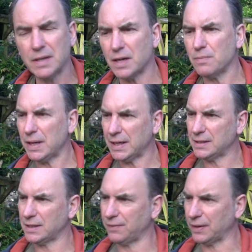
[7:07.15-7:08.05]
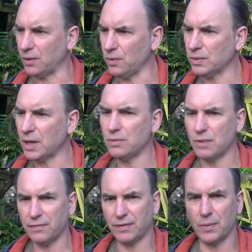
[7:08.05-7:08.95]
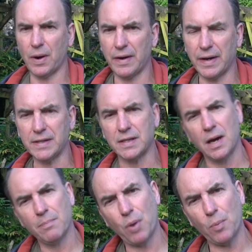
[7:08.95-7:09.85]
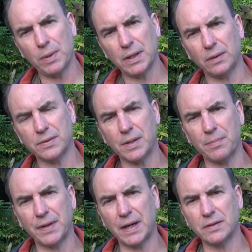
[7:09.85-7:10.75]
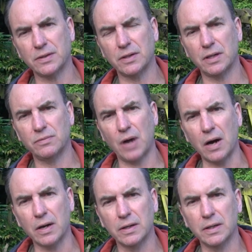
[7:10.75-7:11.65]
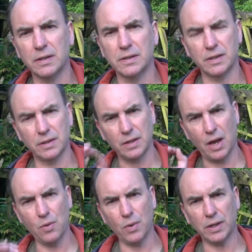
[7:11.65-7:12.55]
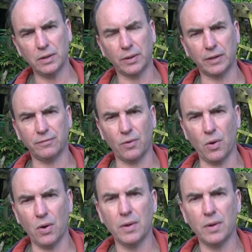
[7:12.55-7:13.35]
Don't make it difficult, know roughly where it is, pop a little something under a rug. You know what you're looking for.